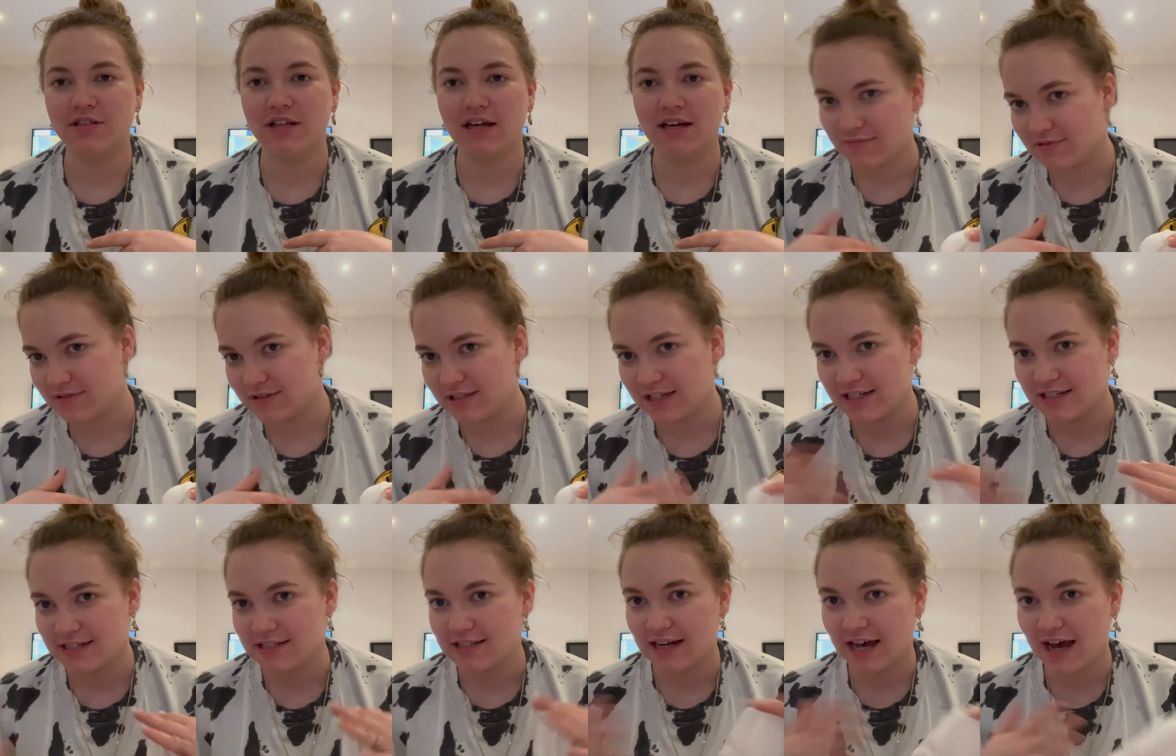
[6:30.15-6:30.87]
like, they
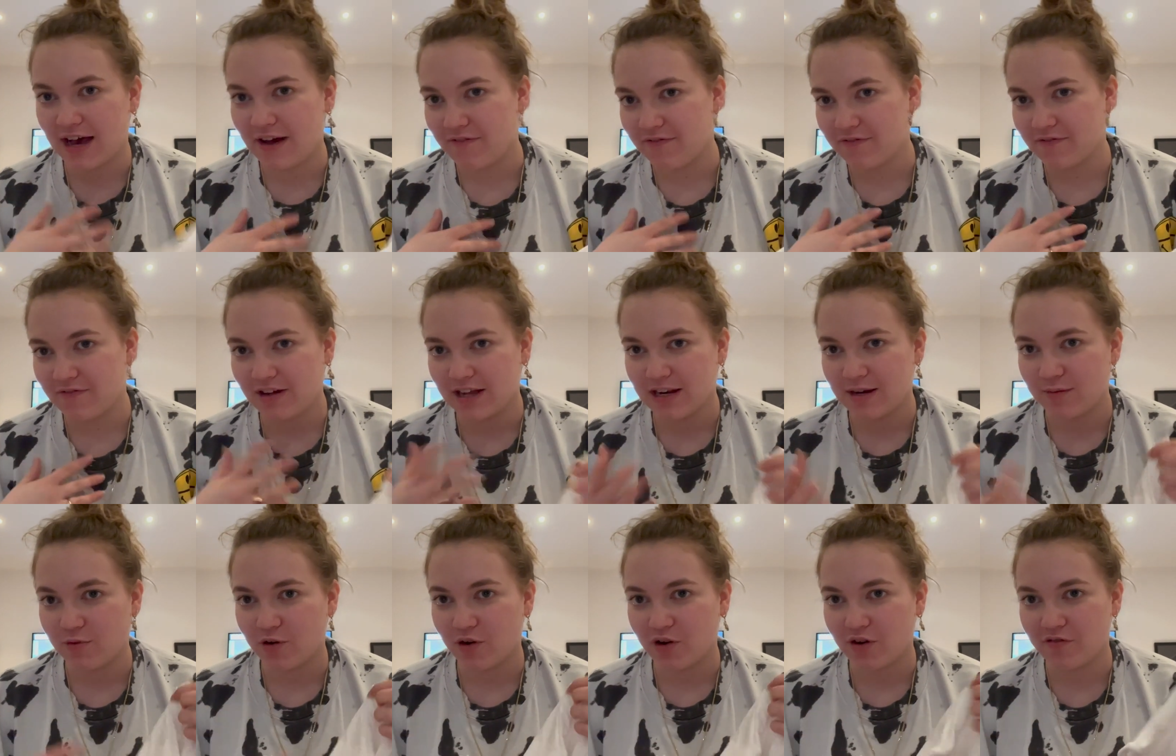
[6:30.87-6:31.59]
didn't have any
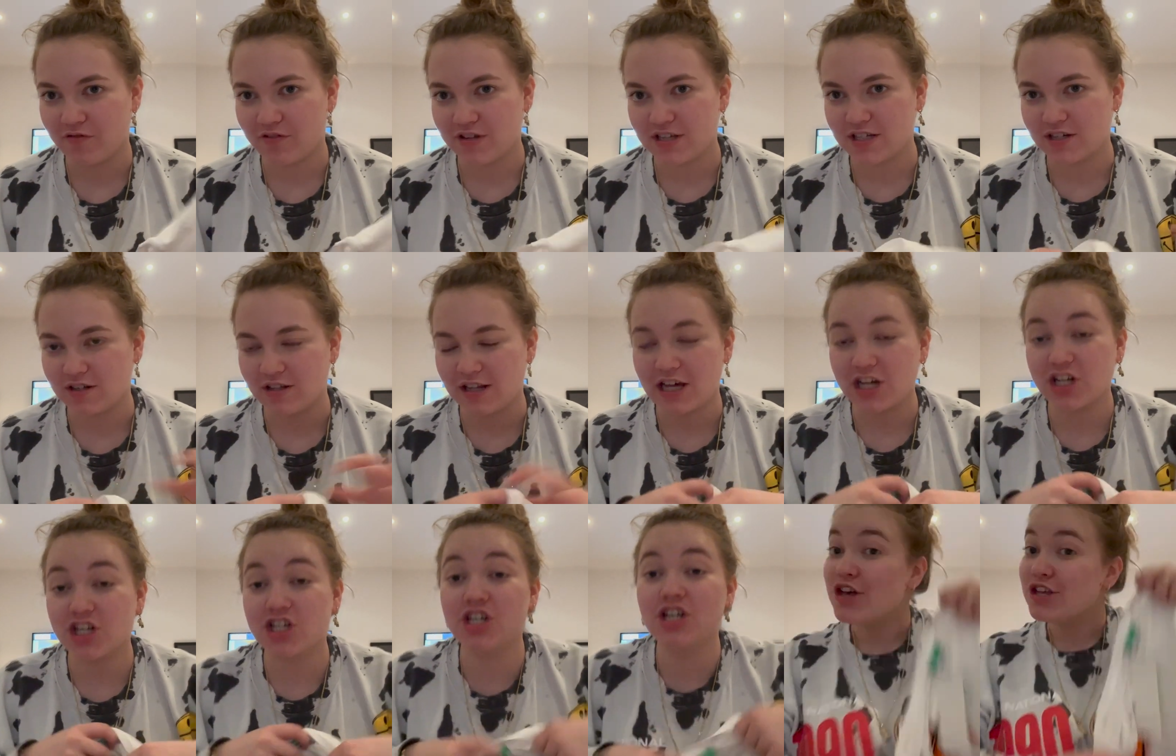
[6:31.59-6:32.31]
more of his
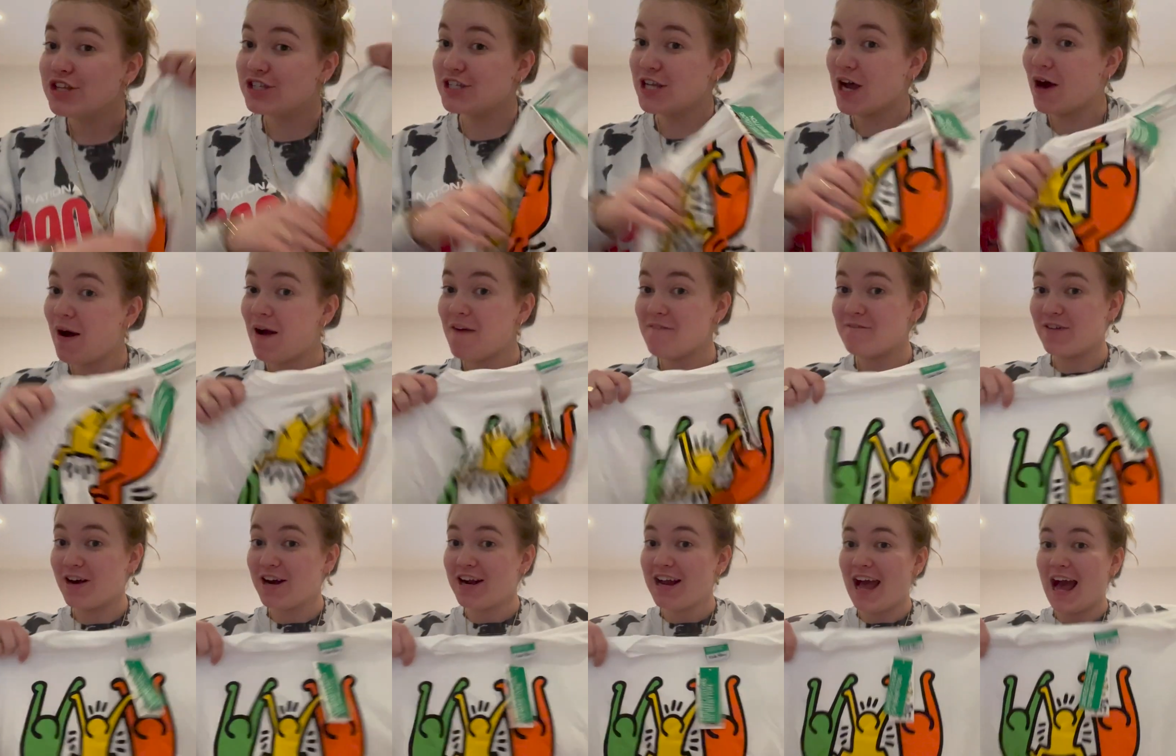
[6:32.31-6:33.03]
collection. So I'm
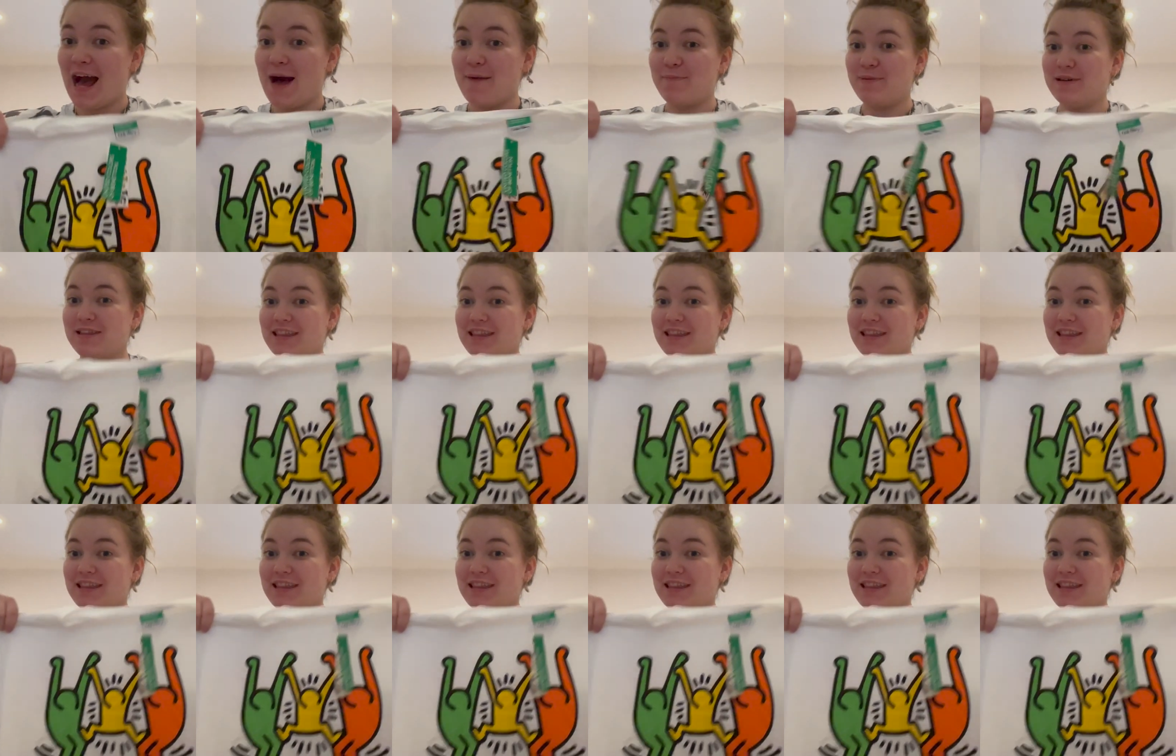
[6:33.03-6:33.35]
very happy